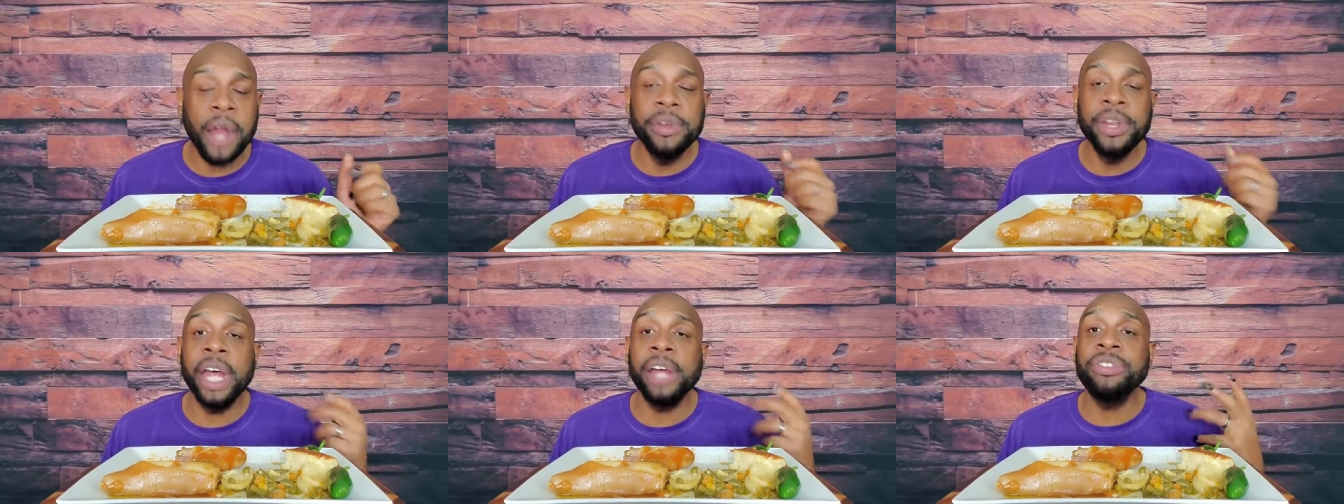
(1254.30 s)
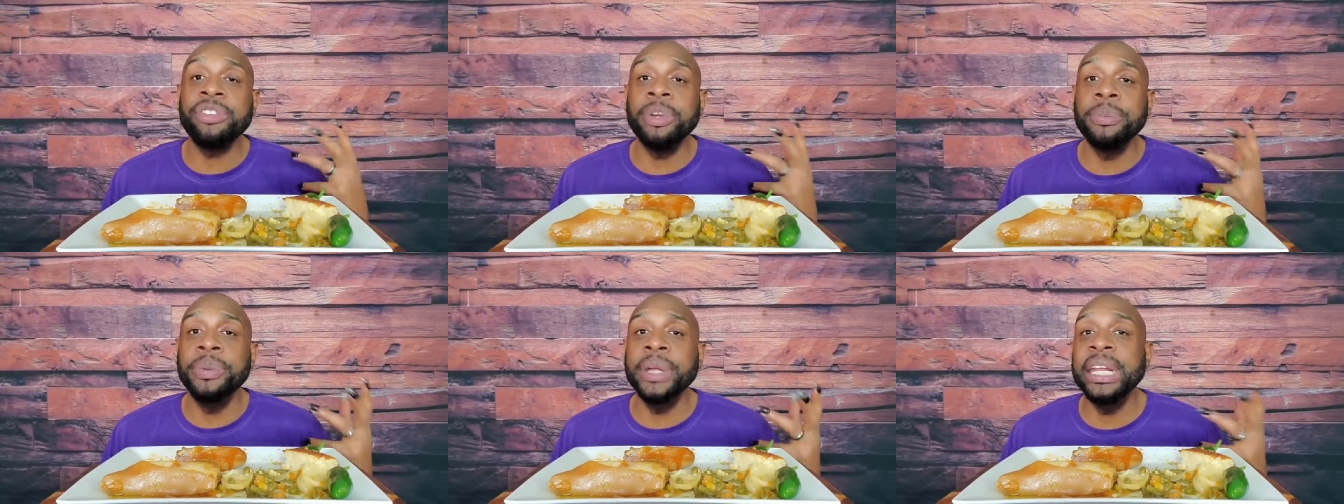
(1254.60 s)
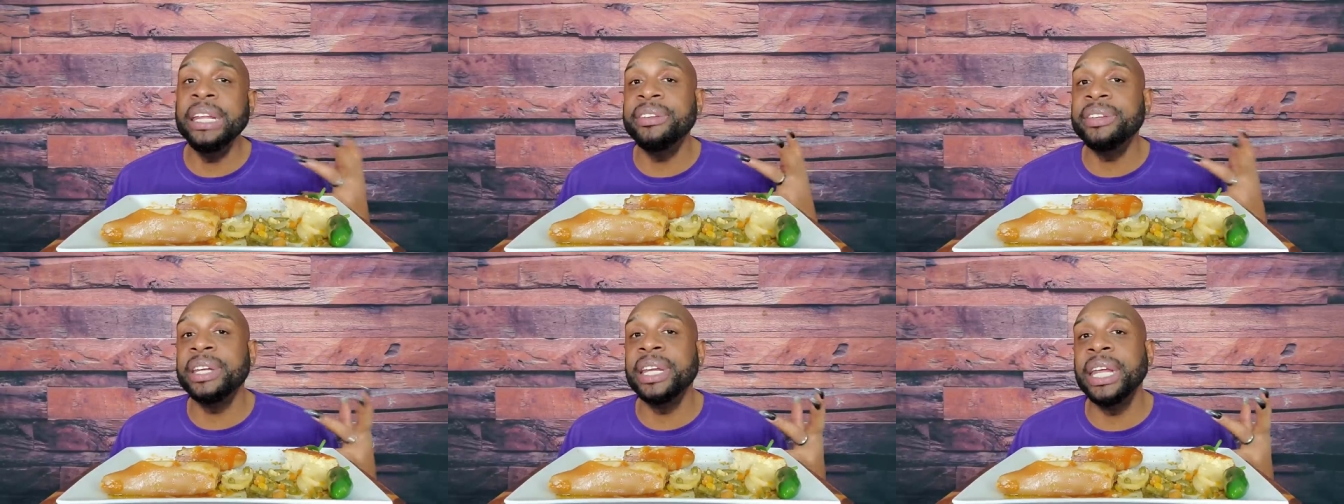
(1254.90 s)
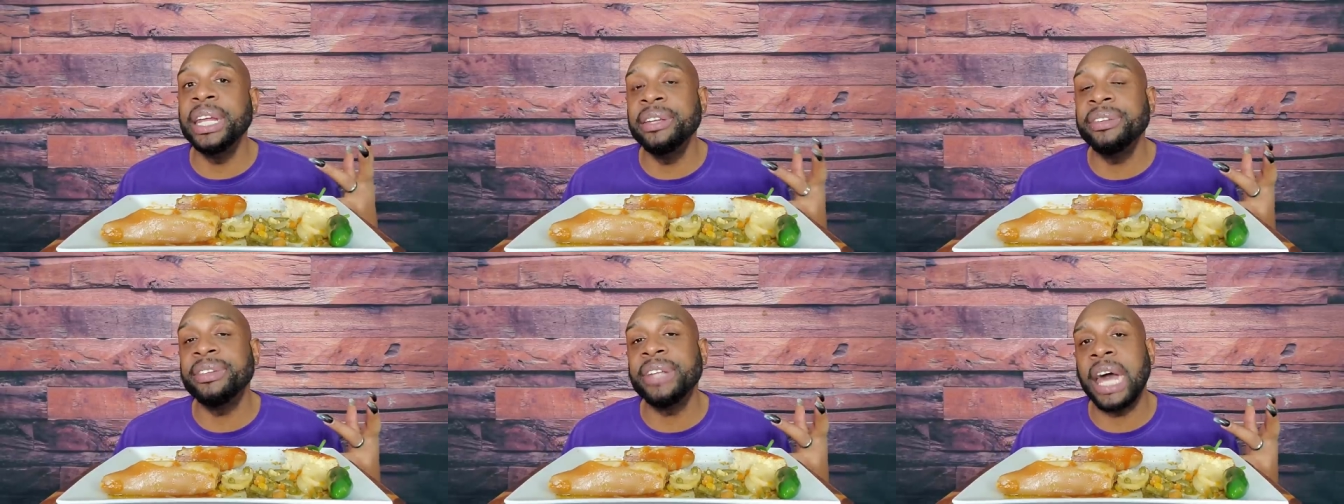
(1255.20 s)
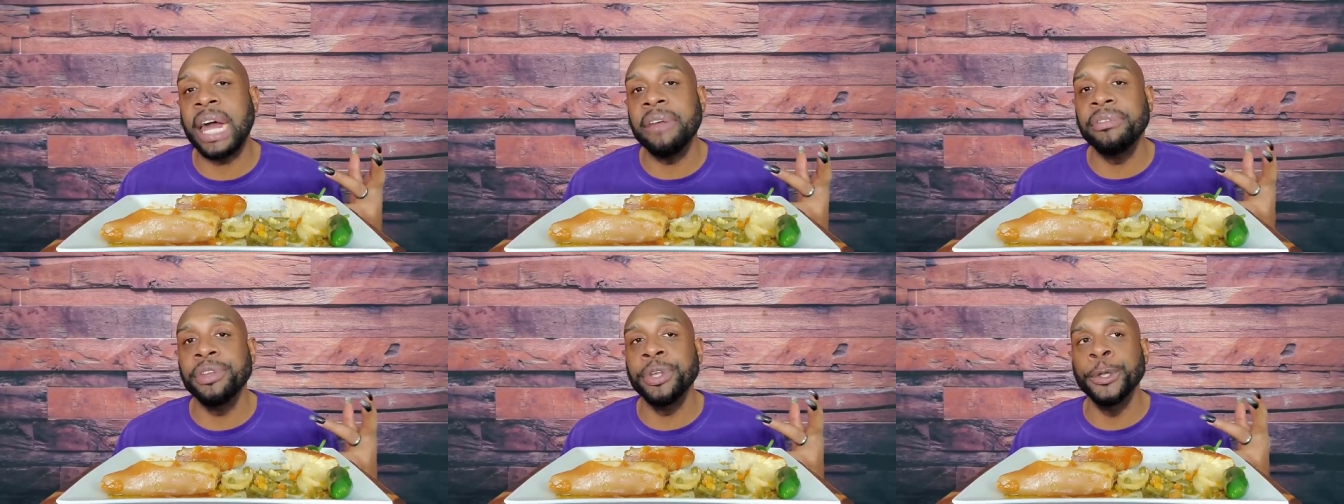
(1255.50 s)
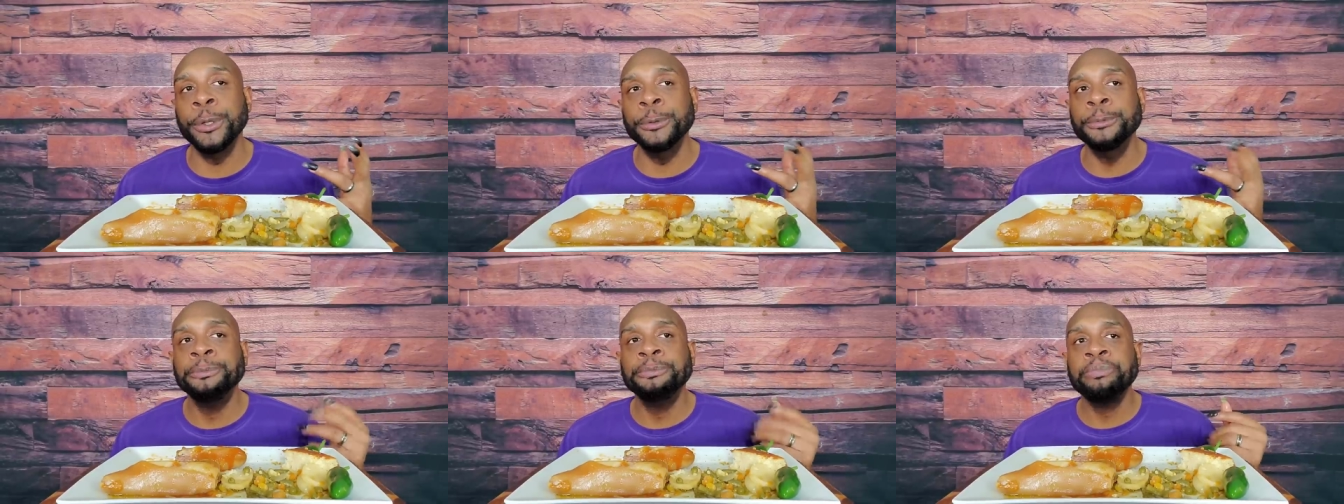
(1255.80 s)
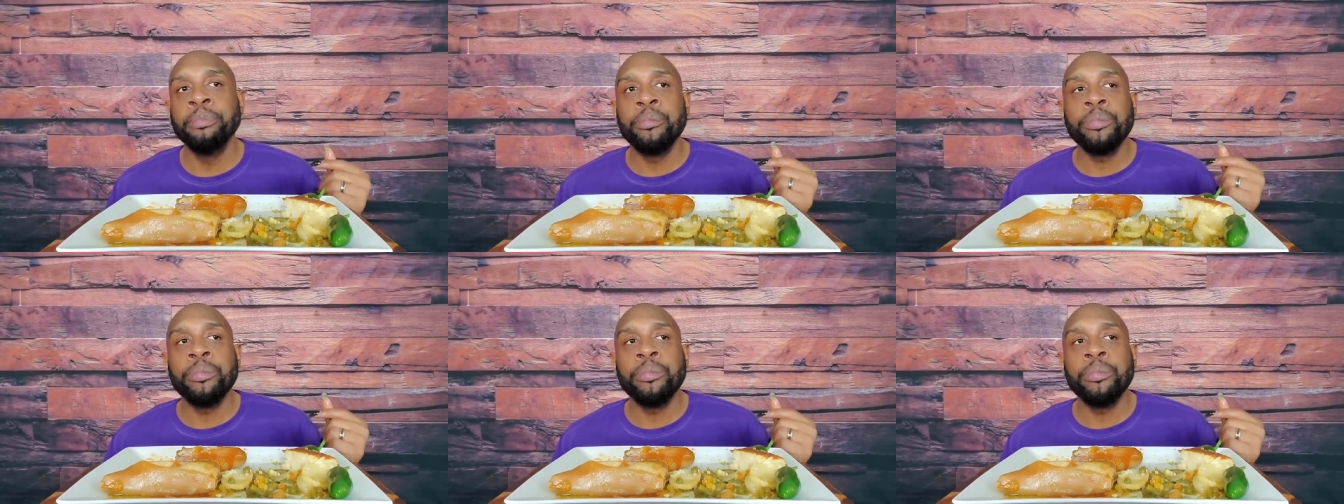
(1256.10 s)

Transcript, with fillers: There's some needs in the inside of you